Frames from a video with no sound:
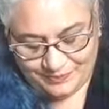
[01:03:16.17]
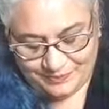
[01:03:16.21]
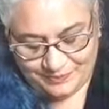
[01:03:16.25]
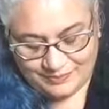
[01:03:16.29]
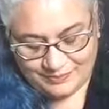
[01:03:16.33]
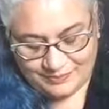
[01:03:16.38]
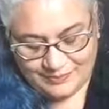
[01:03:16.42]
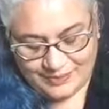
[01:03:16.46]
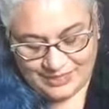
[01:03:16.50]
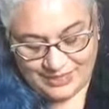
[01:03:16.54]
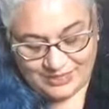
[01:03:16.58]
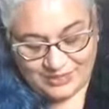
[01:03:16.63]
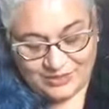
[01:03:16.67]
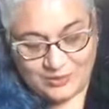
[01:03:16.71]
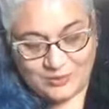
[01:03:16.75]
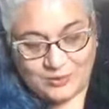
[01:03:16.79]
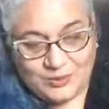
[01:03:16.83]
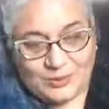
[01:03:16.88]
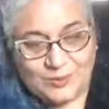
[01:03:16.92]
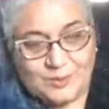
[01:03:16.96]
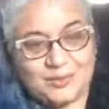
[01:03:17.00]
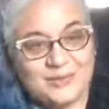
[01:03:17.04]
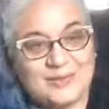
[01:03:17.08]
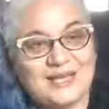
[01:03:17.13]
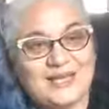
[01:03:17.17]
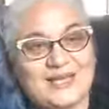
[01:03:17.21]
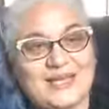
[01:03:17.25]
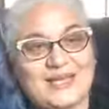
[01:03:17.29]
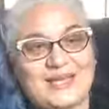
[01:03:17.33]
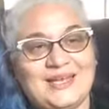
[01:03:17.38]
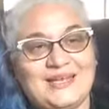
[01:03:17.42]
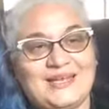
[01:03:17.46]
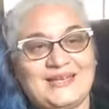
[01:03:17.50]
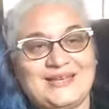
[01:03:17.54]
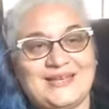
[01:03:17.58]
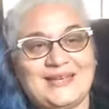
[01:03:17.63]
that you are
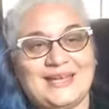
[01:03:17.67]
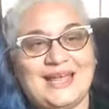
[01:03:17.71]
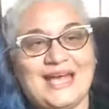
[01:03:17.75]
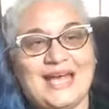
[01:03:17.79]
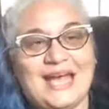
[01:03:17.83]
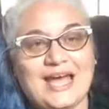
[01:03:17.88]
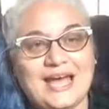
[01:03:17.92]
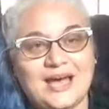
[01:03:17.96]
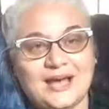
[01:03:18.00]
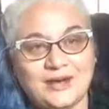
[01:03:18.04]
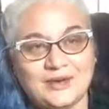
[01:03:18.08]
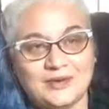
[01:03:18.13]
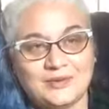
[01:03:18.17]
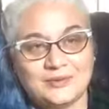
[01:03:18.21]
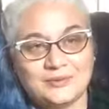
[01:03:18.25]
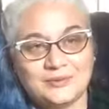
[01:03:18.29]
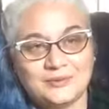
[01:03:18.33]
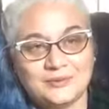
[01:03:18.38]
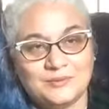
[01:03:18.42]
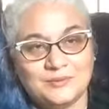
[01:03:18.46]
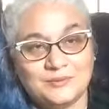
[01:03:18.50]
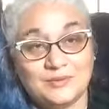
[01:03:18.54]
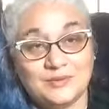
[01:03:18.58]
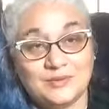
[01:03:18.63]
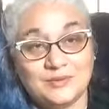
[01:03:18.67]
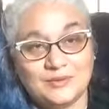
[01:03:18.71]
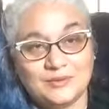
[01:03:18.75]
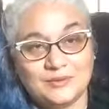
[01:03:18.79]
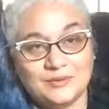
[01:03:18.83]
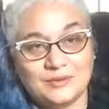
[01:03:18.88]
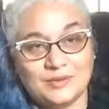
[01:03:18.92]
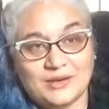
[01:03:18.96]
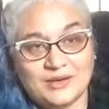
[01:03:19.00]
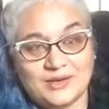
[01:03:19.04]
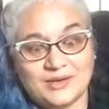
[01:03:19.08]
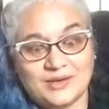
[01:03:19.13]
playing now with your
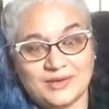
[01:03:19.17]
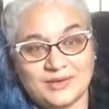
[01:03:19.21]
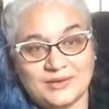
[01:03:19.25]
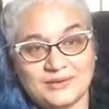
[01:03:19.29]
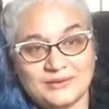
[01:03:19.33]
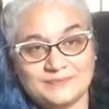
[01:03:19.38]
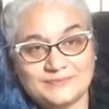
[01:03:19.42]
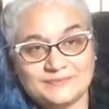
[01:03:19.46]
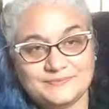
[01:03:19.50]
body.